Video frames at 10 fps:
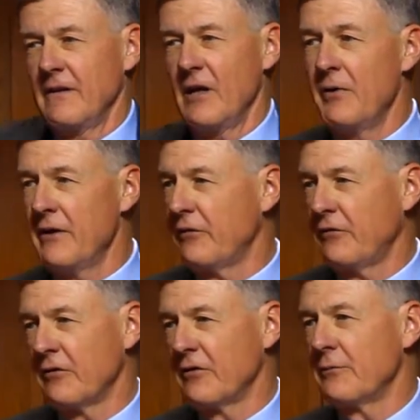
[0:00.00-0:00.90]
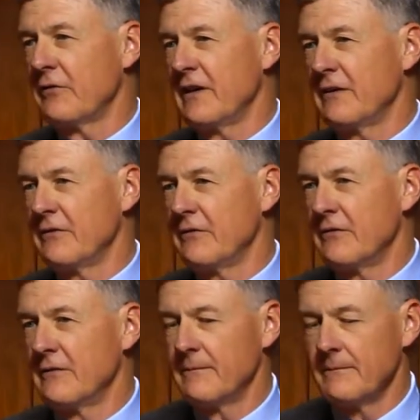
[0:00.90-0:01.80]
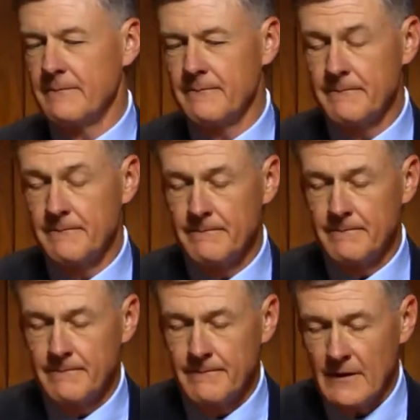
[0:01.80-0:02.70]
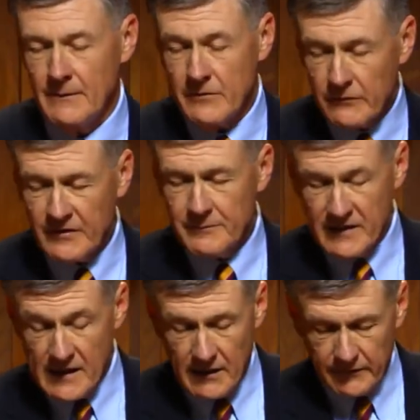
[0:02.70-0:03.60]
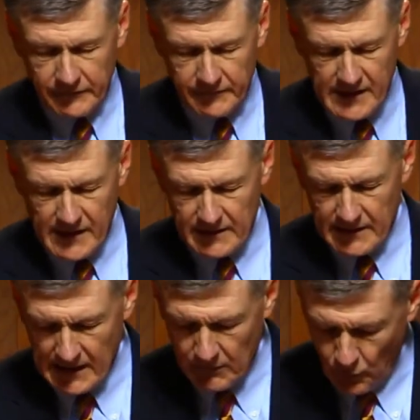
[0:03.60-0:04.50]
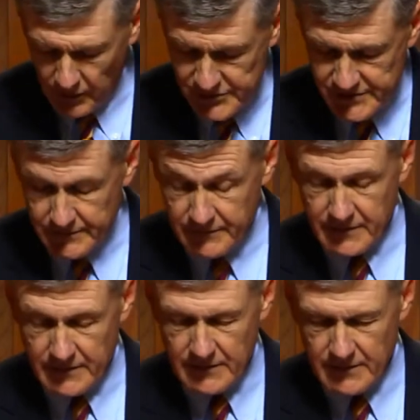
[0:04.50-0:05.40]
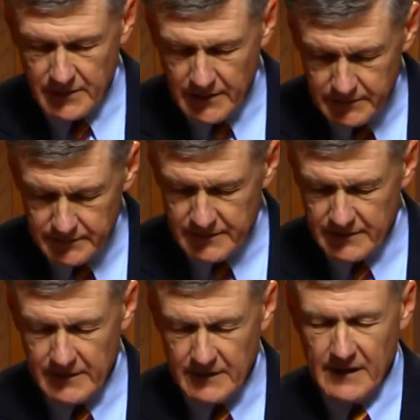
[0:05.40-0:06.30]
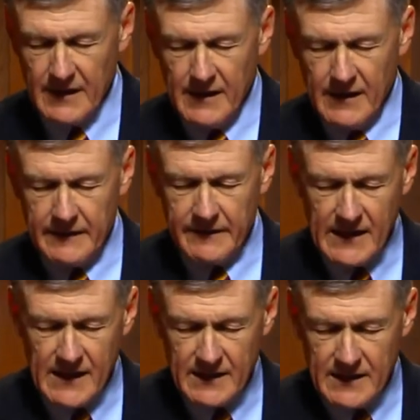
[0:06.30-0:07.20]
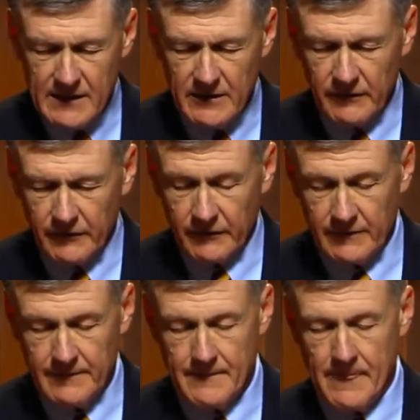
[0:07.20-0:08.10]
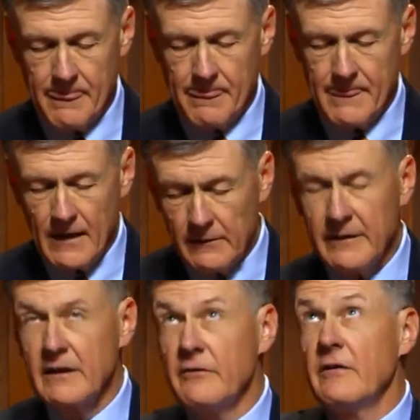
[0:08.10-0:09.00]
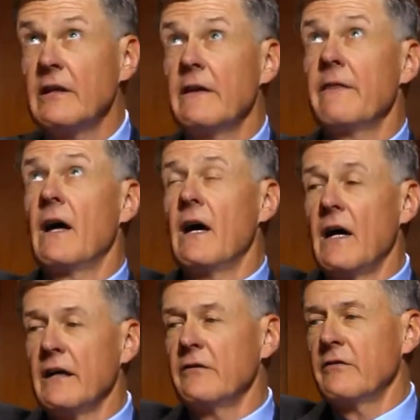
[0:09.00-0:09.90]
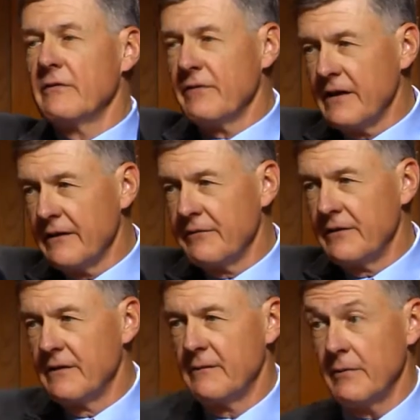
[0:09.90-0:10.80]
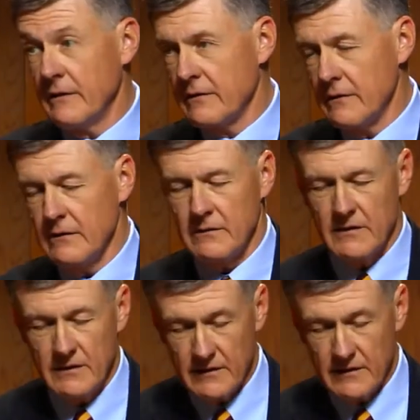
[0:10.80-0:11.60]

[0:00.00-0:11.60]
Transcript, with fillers: above the circumstances. But there's something else that I want you to note, and that is not only is he in the heights of heaven, but third,